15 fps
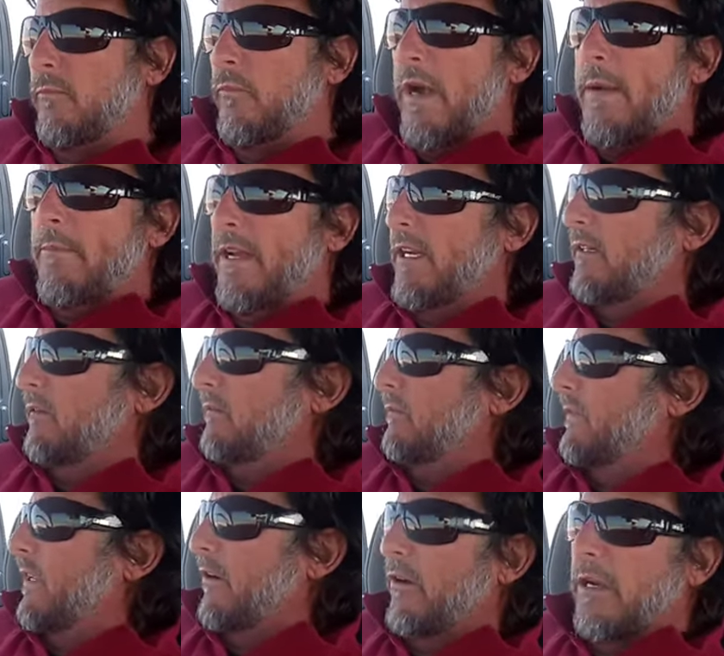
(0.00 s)
remnant
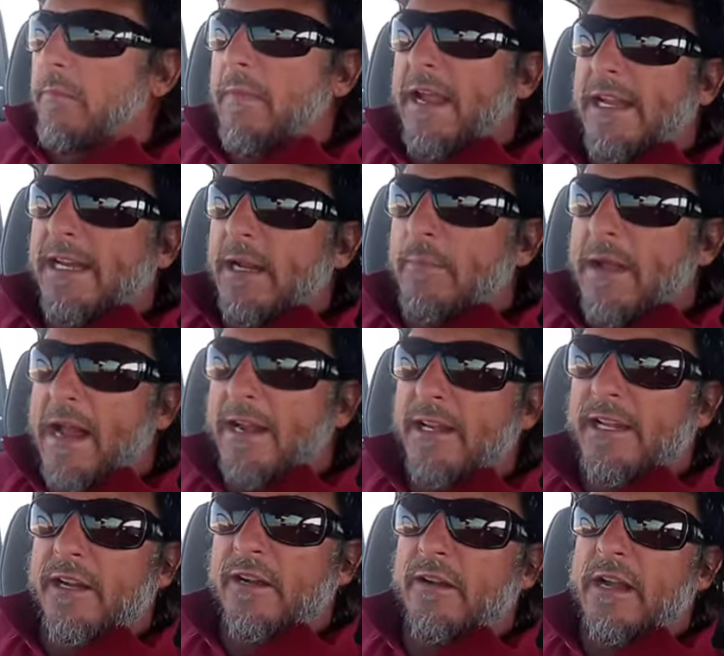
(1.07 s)
that are going to make it up out
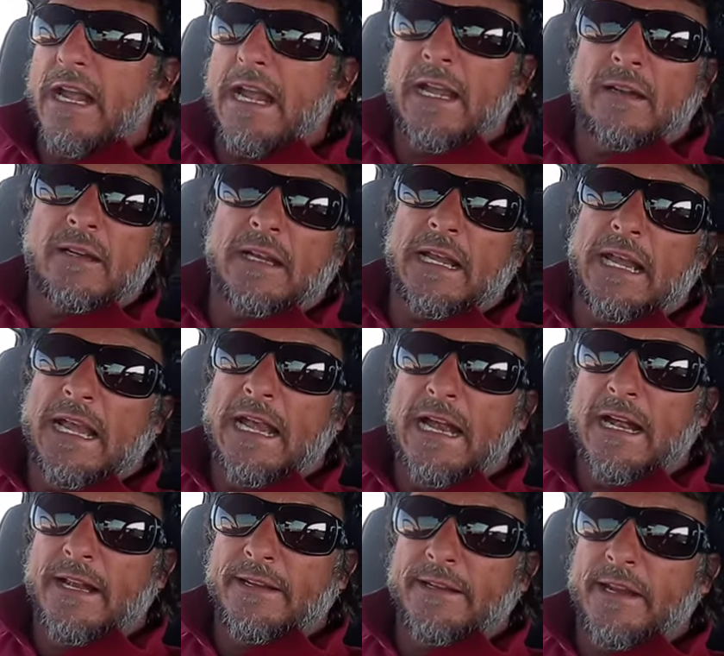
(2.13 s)
of here,
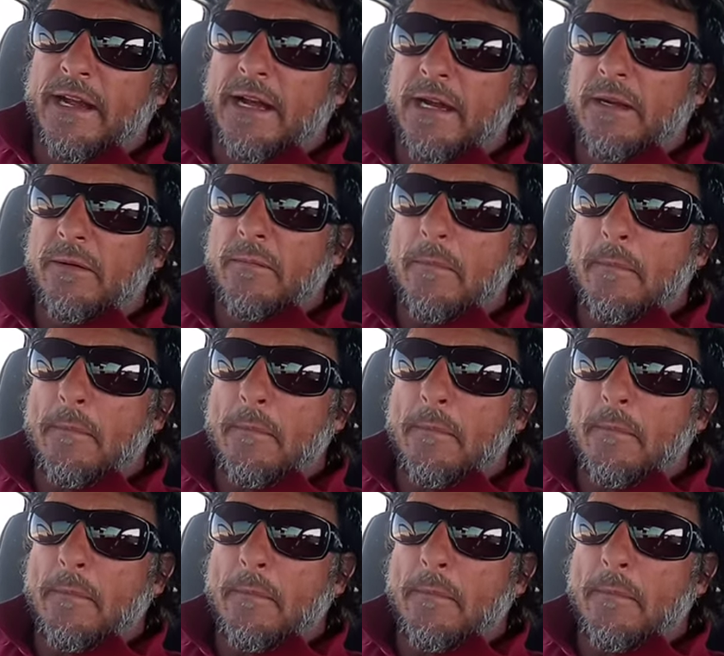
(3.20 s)
and uh,